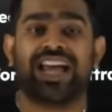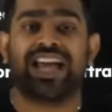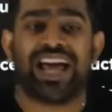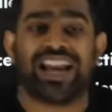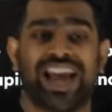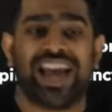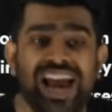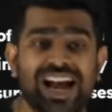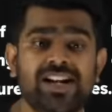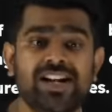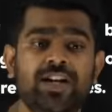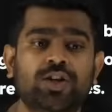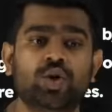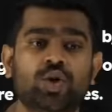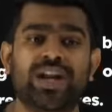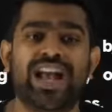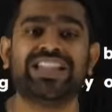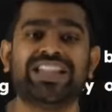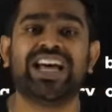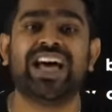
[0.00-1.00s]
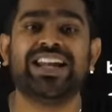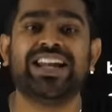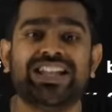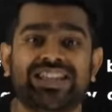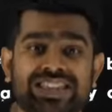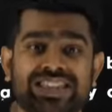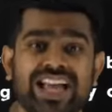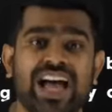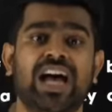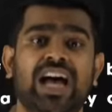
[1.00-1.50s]
They are held together
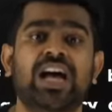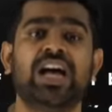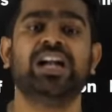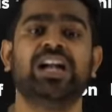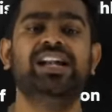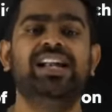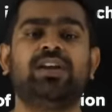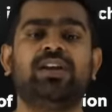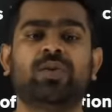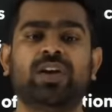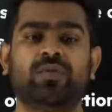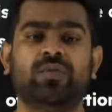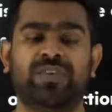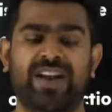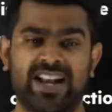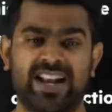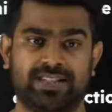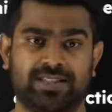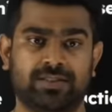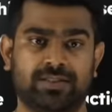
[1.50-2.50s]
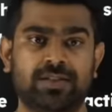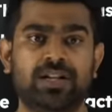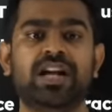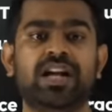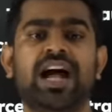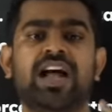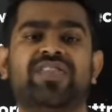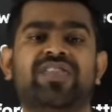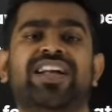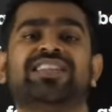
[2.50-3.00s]
in the liquid phase.
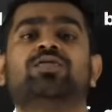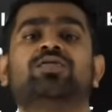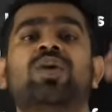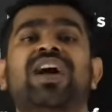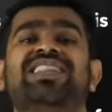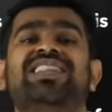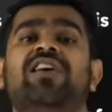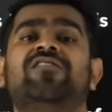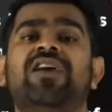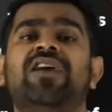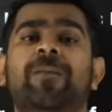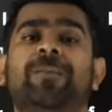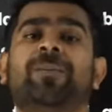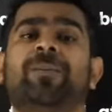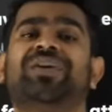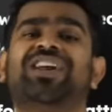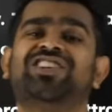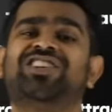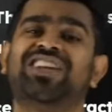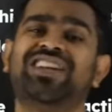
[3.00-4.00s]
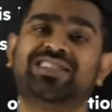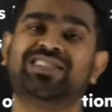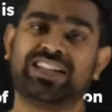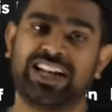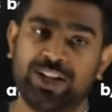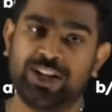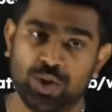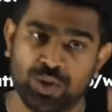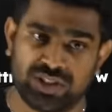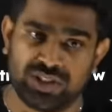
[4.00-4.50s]
And that's why the vapor pressure is
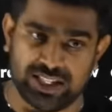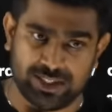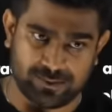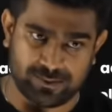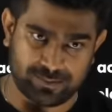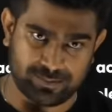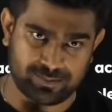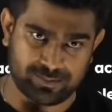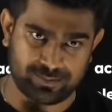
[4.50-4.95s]
reducing.